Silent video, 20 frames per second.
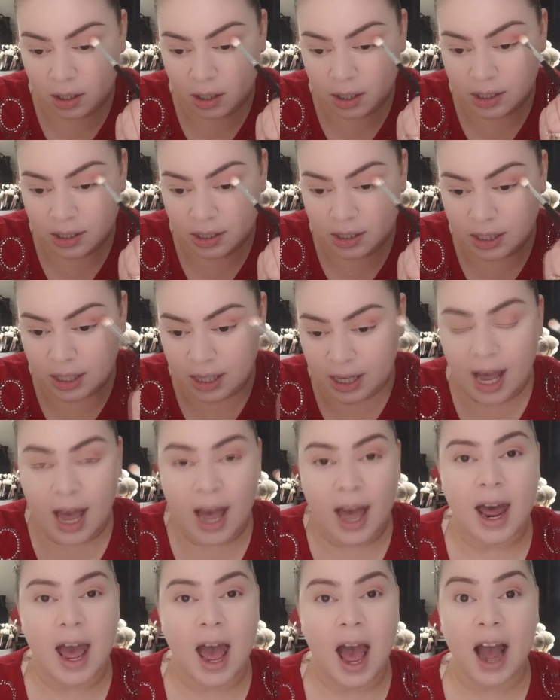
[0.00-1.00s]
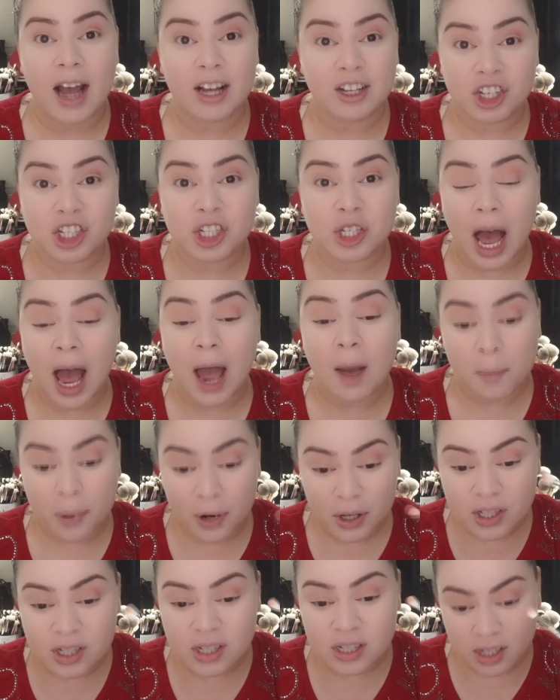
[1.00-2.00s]
See, I
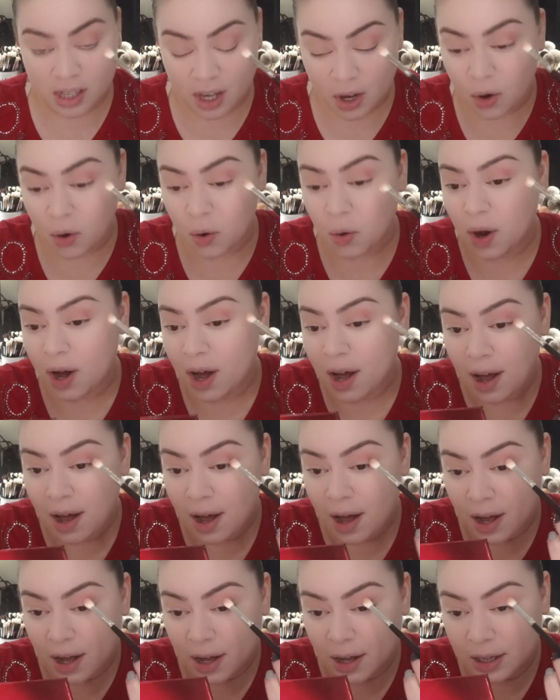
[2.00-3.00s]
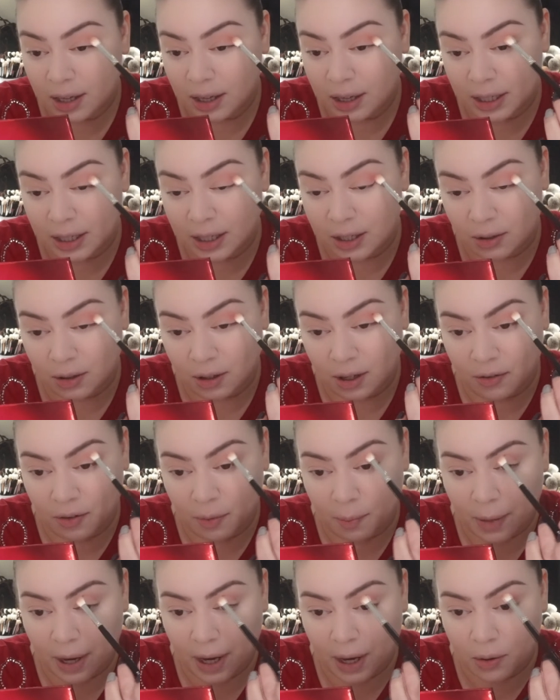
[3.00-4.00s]
put so little of
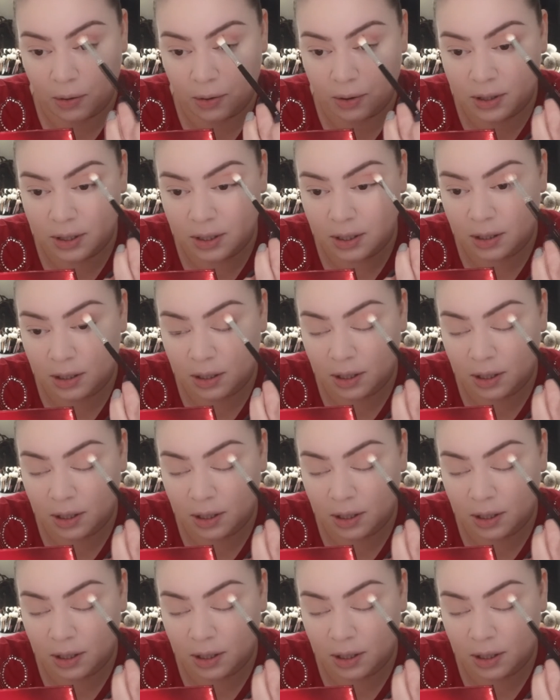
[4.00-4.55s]
amount,